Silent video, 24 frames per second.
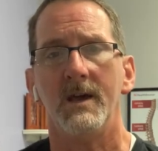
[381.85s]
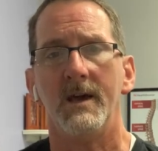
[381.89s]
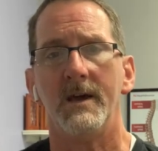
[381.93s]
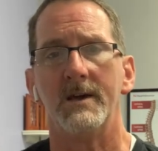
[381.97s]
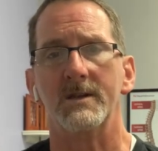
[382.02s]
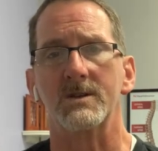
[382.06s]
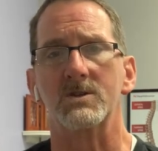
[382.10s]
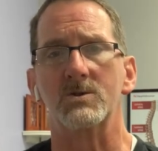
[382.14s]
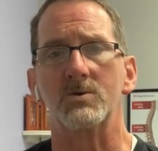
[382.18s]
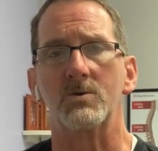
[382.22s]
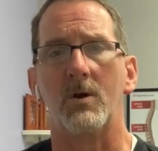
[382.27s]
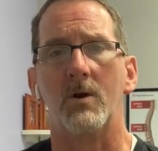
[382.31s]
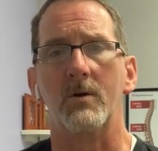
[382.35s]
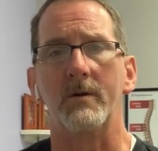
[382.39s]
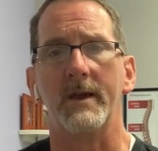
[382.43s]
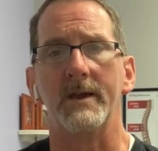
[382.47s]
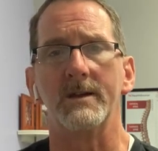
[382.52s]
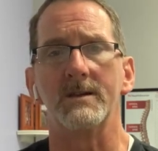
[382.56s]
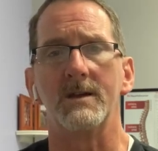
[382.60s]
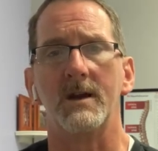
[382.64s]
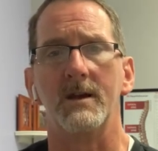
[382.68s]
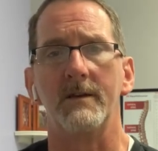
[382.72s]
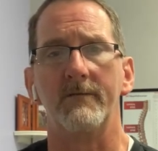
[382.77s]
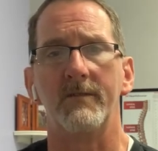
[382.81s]
Has strong
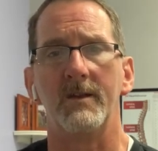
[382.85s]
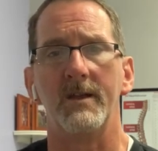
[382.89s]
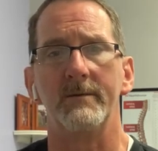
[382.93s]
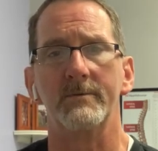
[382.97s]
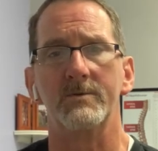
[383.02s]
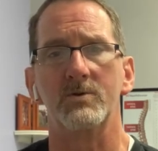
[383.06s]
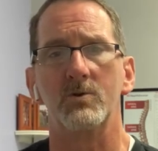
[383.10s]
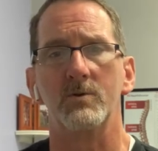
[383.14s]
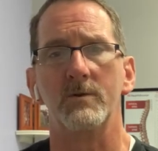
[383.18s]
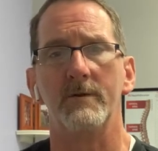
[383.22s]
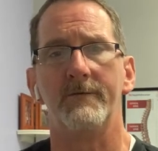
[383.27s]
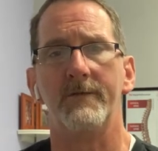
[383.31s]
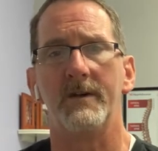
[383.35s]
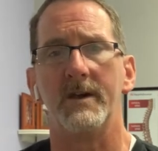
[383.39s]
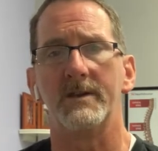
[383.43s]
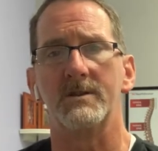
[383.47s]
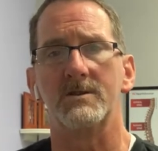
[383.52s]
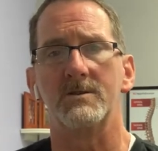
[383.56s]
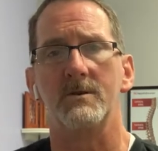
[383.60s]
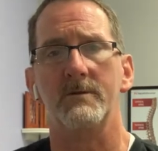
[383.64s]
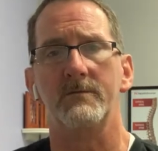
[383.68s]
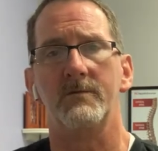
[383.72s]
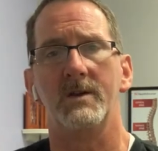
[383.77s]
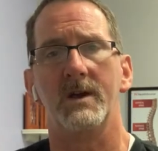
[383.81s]
anti-inflammatory
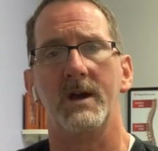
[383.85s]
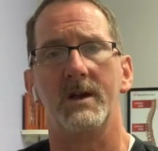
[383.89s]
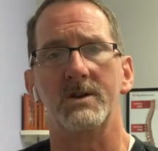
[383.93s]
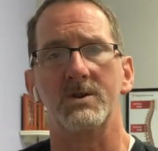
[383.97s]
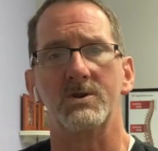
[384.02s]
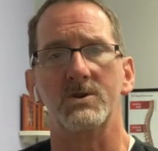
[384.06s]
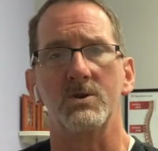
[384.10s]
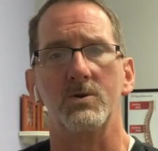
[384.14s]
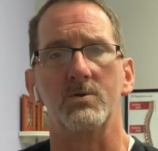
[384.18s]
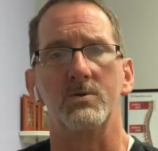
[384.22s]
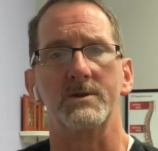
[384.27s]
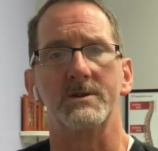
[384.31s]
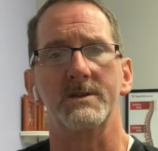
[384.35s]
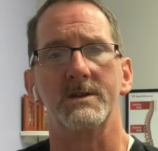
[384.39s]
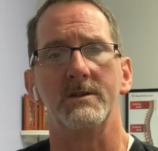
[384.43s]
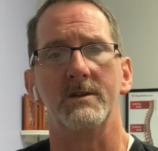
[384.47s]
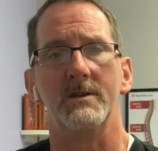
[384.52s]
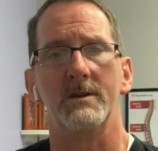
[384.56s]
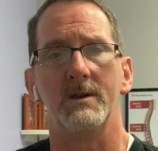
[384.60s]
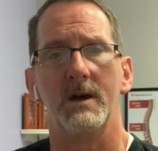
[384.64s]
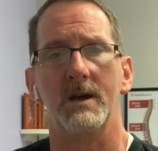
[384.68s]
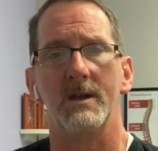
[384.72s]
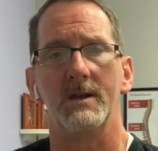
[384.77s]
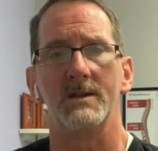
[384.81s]
effects. So if you got a shoulder
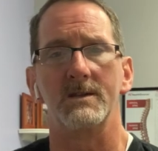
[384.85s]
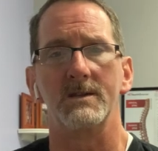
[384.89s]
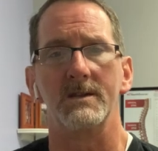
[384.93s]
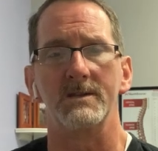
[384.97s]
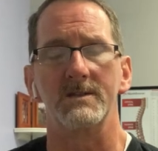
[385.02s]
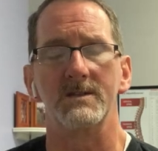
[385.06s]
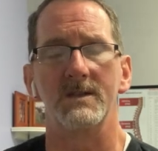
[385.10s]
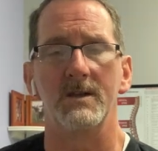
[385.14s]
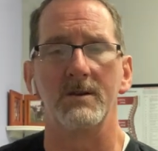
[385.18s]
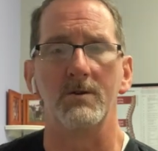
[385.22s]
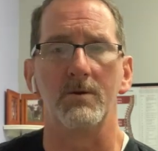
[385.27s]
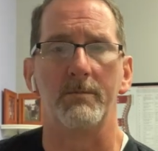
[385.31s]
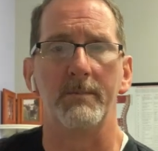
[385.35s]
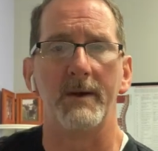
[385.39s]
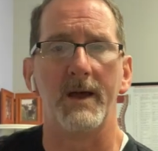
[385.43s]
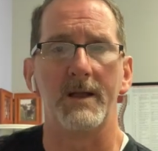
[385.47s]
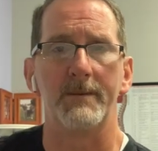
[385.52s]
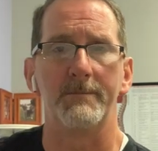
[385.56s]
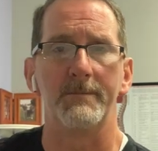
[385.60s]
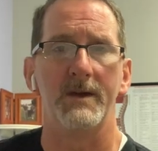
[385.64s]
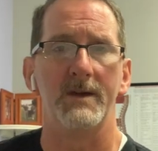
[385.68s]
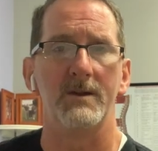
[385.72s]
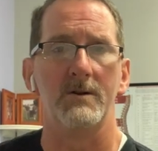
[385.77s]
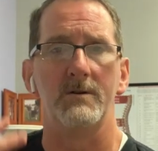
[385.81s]
tendonitis, let's say, or
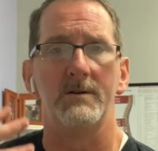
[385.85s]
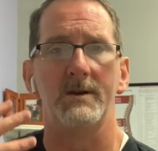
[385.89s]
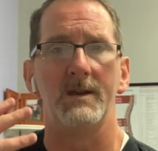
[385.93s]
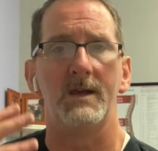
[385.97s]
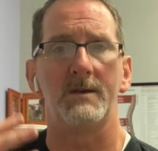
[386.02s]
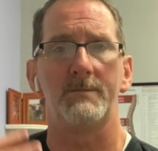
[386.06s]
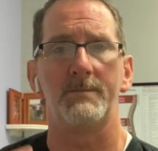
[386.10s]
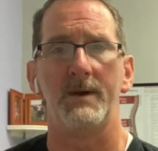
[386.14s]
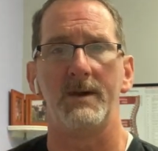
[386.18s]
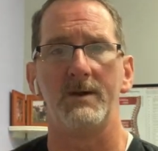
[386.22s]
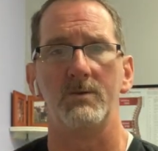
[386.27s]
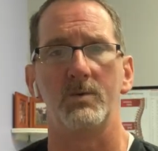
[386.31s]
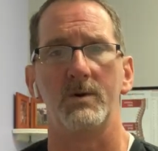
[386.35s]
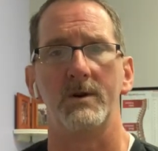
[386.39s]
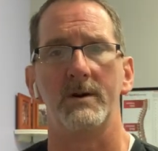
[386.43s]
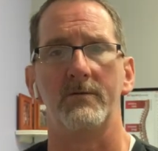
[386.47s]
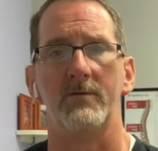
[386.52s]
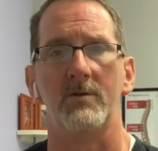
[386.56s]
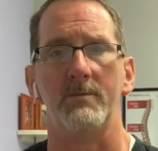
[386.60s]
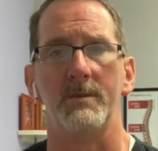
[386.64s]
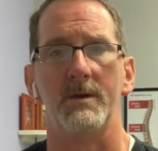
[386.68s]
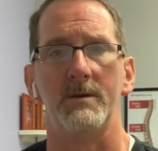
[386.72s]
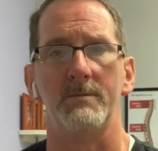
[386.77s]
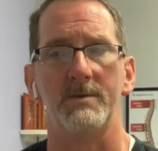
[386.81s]
back pain or neck pain,
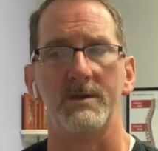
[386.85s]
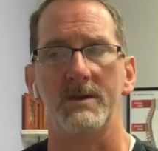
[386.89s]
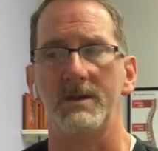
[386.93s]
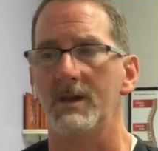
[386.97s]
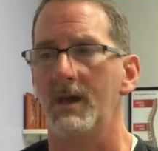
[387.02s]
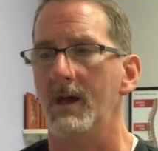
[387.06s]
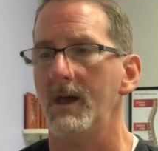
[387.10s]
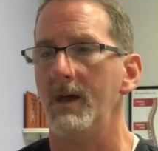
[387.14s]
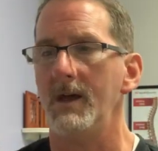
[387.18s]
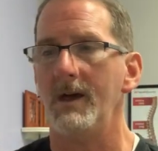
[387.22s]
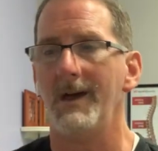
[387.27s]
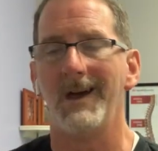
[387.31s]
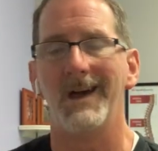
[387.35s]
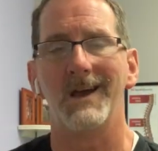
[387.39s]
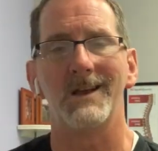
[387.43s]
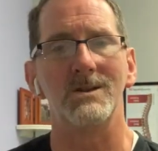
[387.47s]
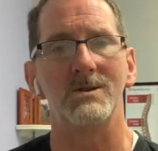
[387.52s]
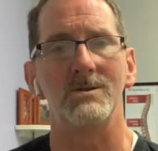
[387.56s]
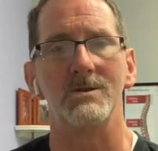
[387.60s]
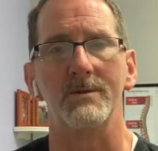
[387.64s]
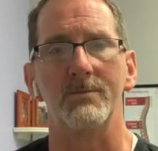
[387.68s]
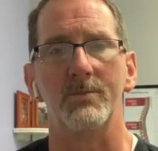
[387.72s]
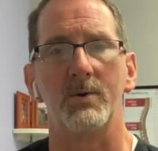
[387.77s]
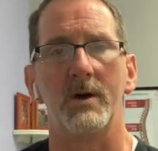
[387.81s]
whatever it may be,
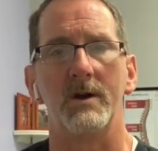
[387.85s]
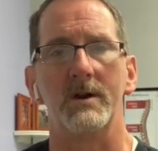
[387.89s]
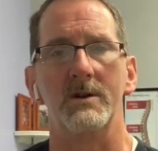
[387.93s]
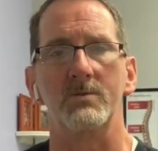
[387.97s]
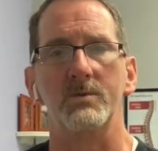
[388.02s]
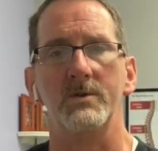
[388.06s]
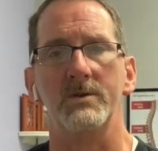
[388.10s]
excellent product.